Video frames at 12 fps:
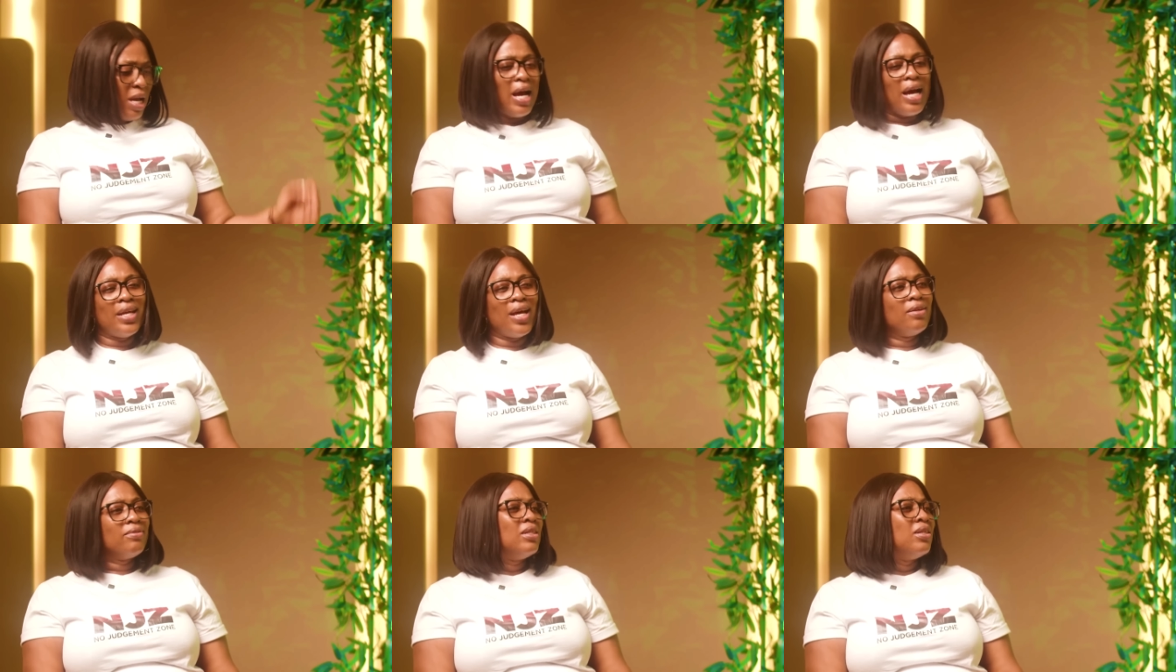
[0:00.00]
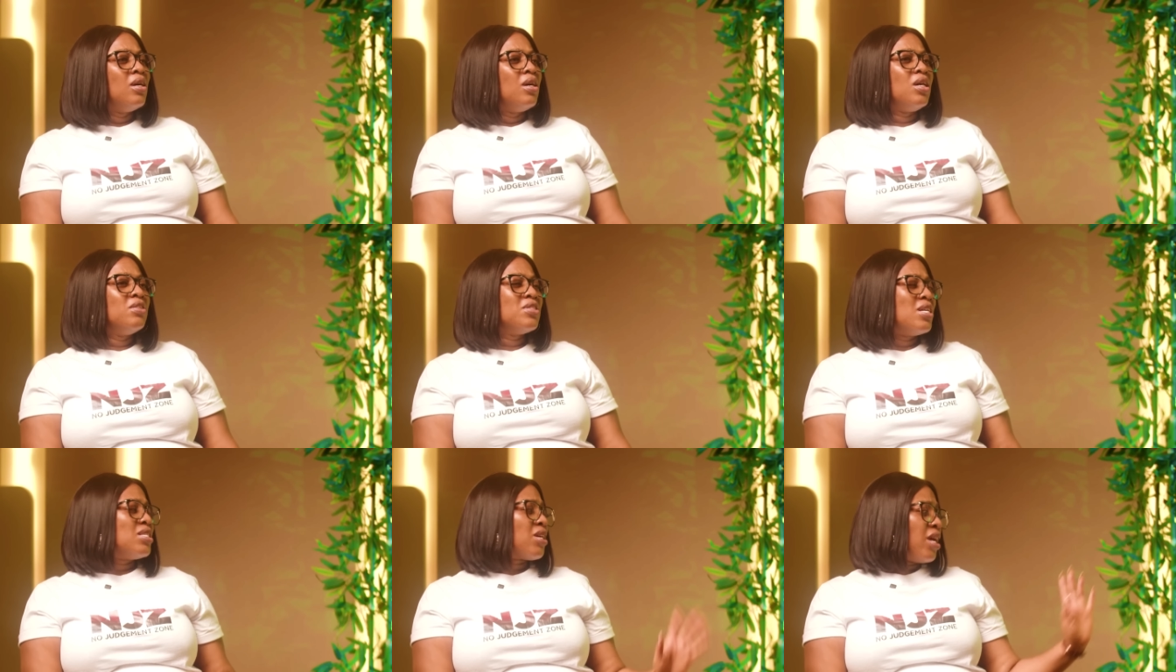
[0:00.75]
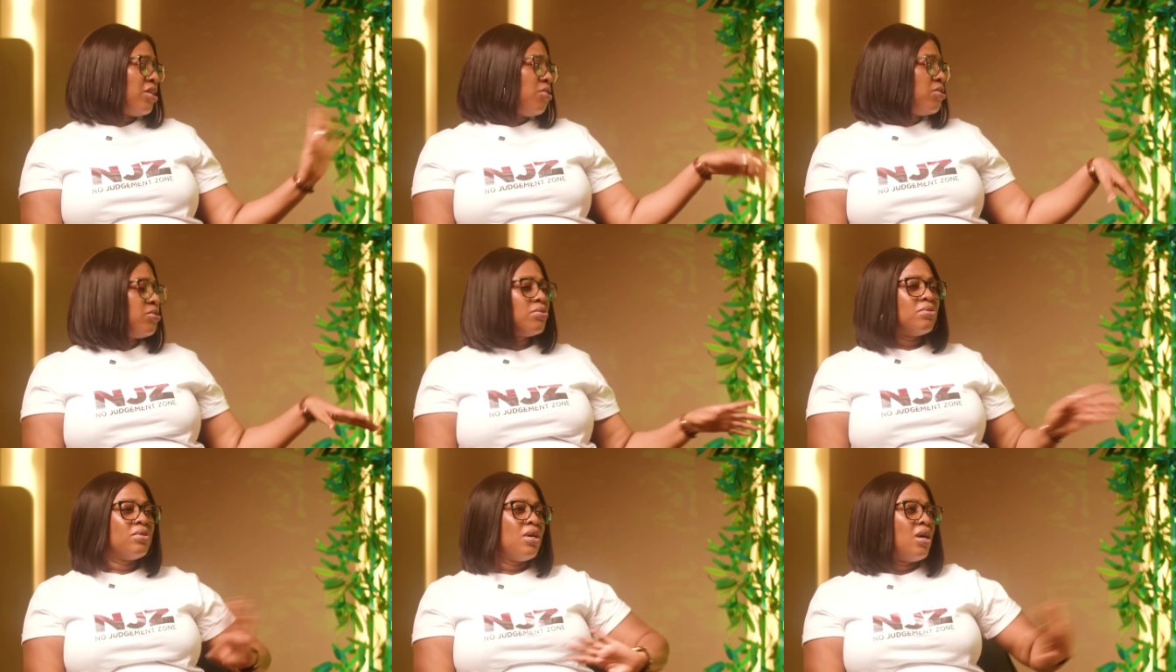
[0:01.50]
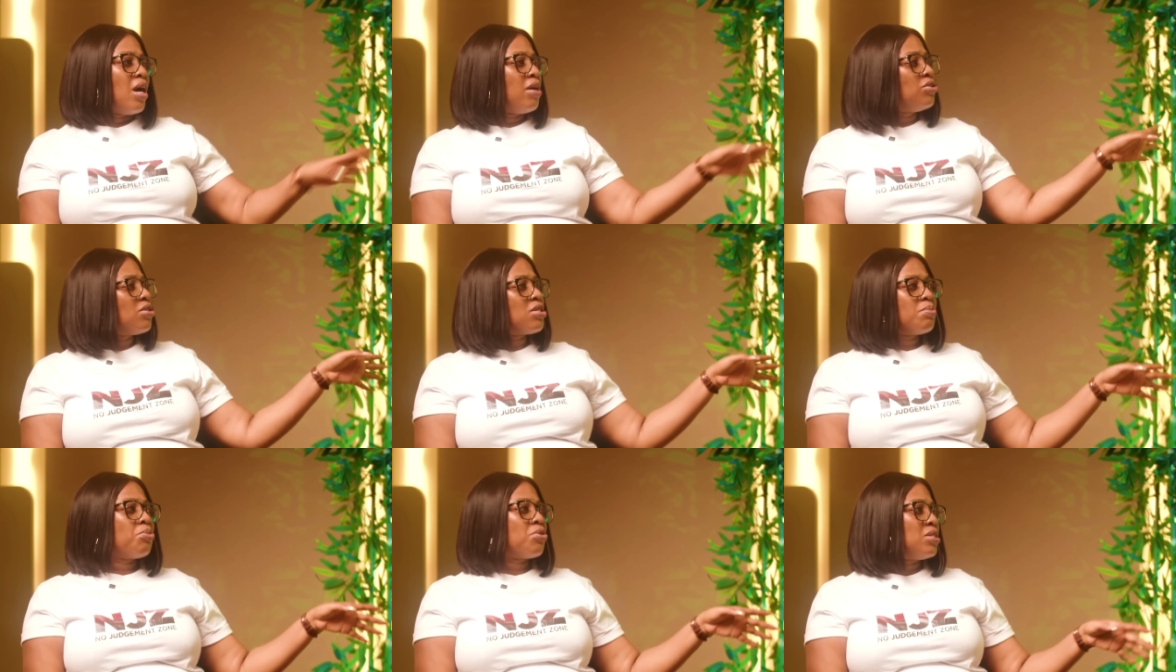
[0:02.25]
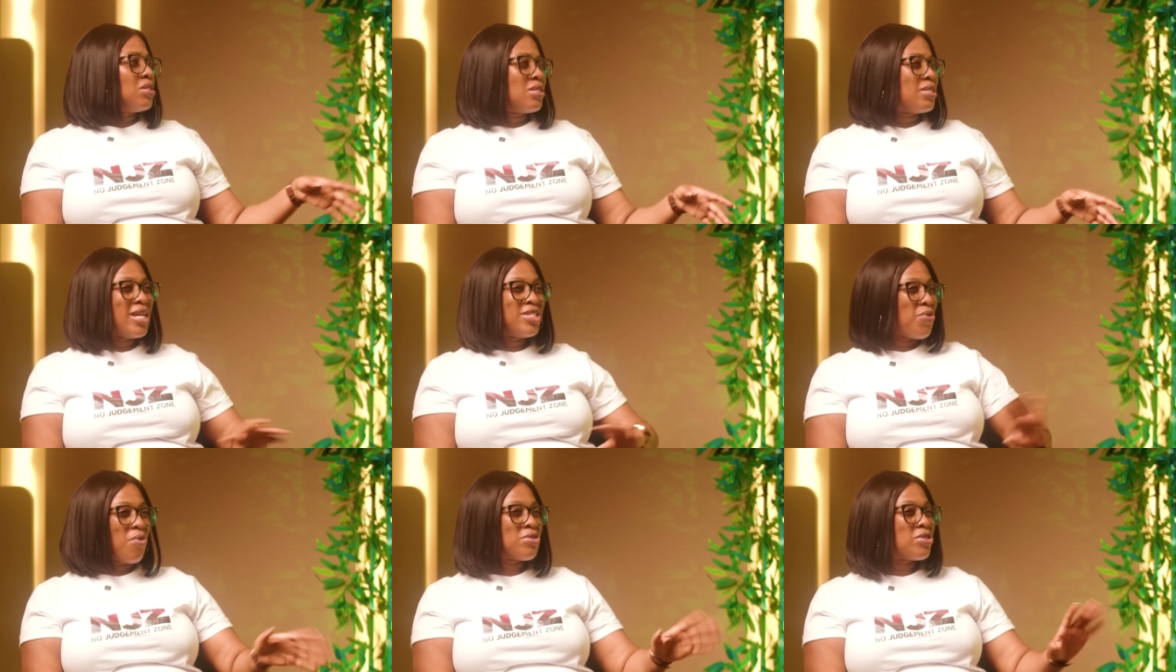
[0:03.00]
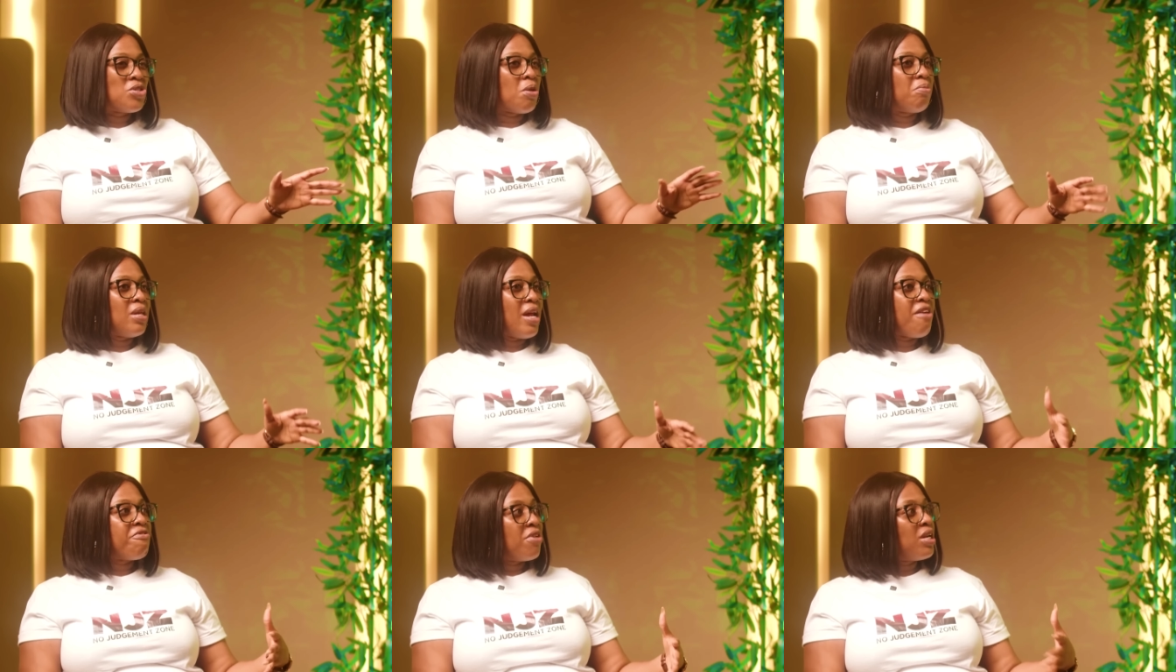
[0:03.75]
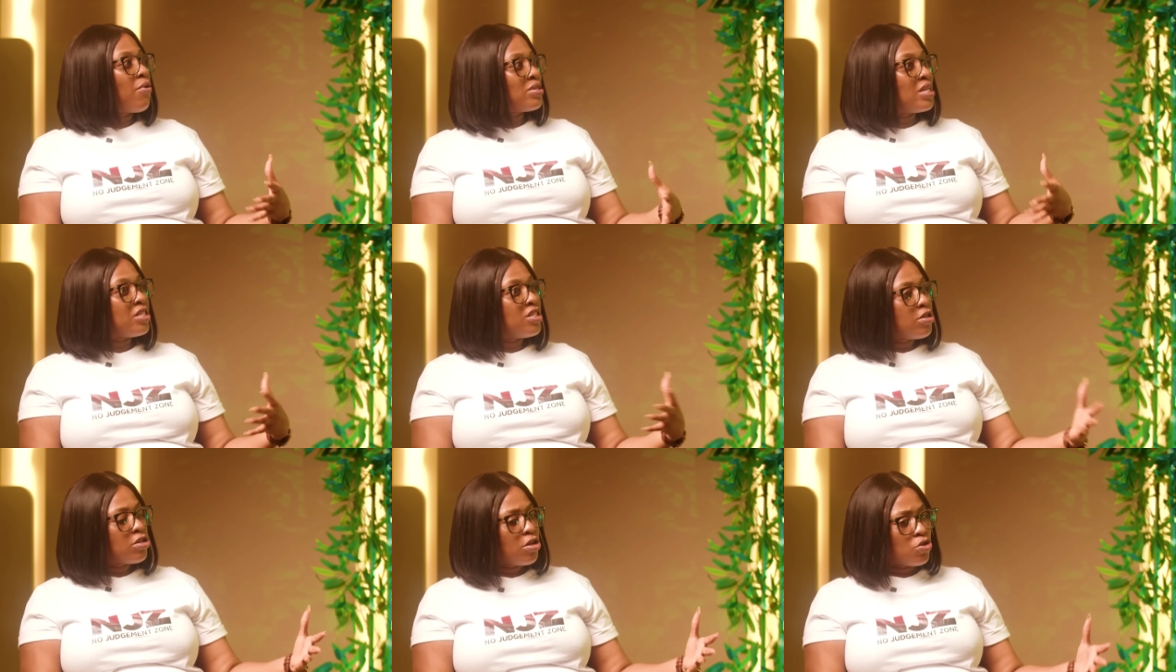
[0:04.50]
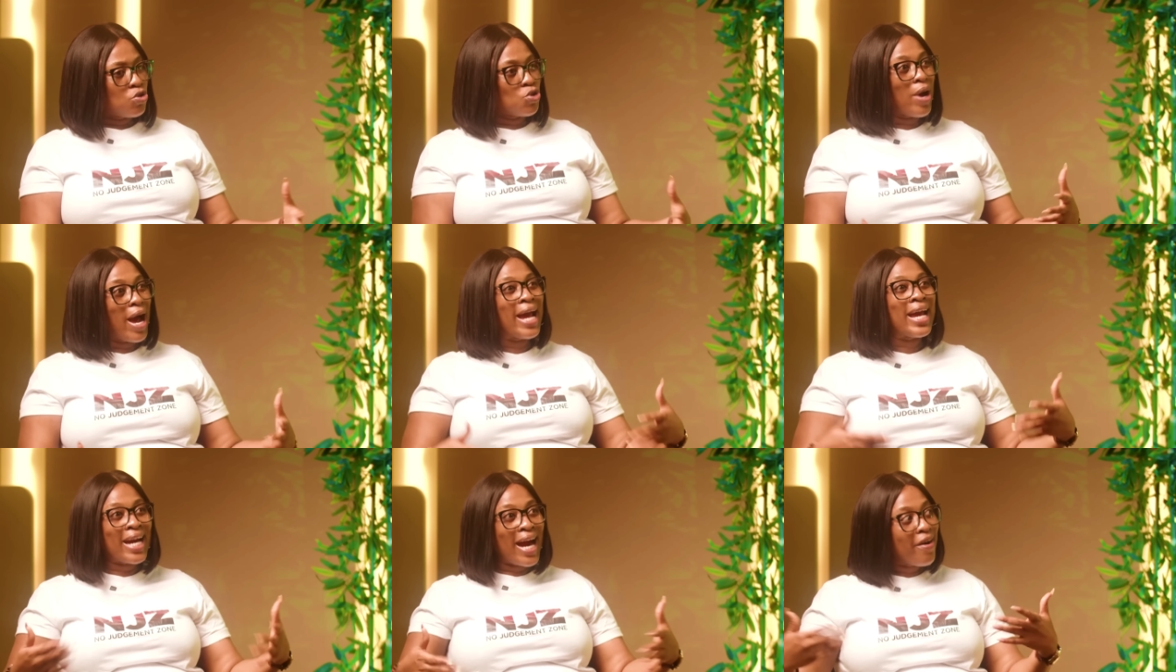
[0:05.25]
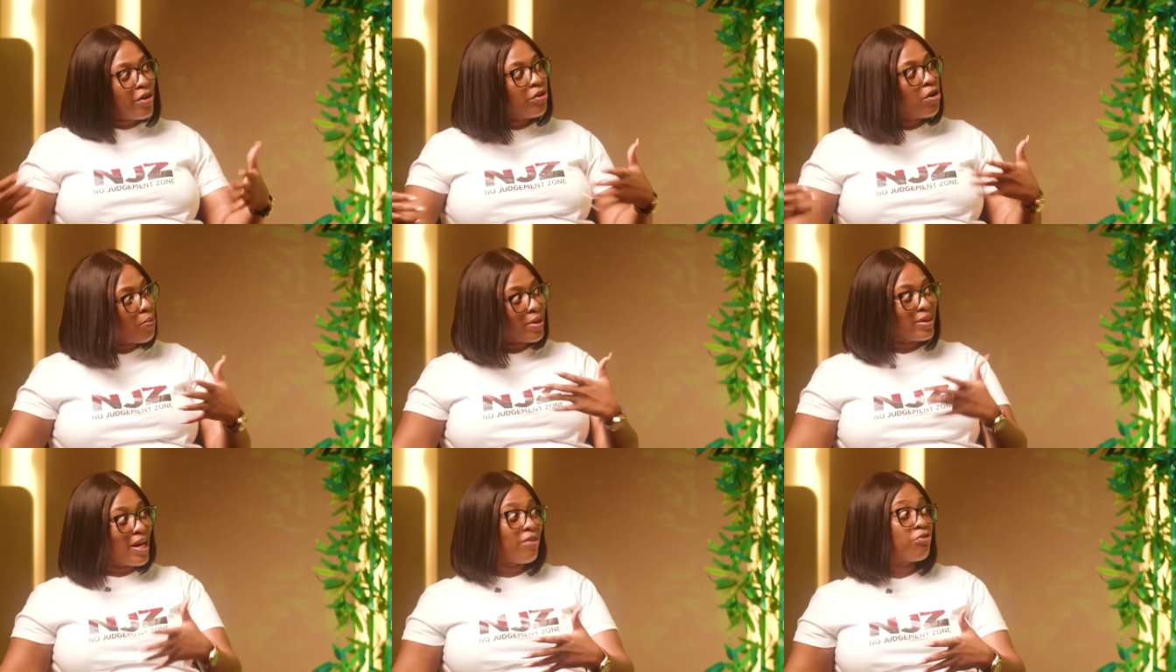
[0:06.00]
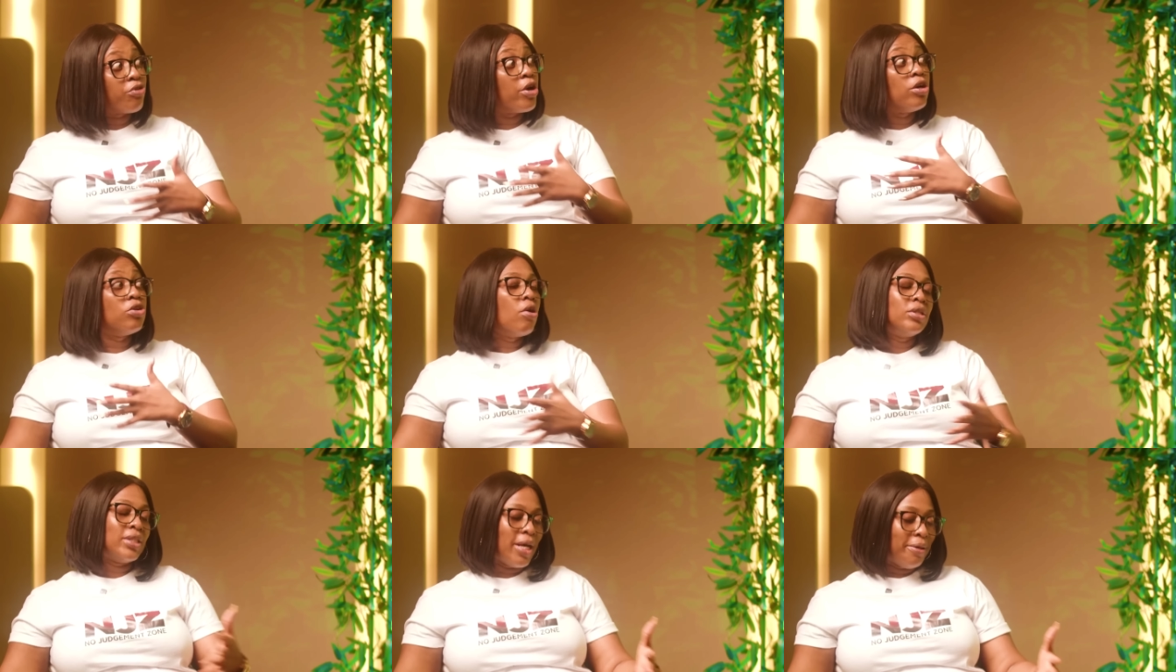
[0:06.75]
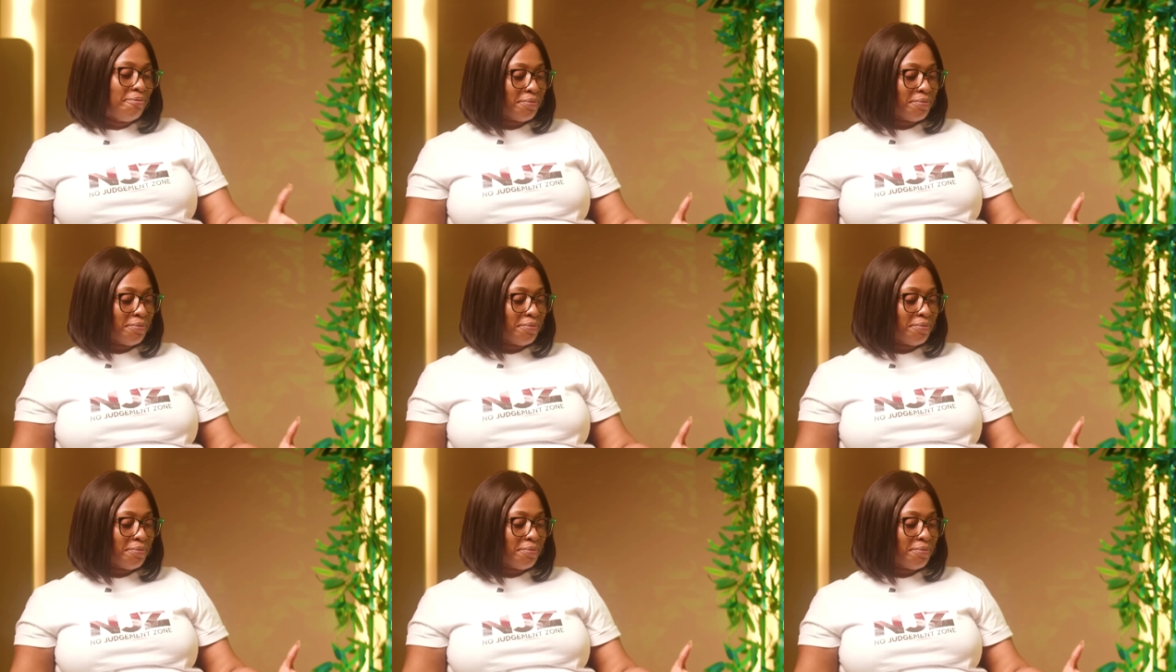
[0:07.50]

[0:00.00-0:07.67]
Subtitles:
And then all of a sudden I said, okay, you don't do. I'll just brush it aside. So it wasn't something that I felt I was addicted to. So I carried on with that for a long time.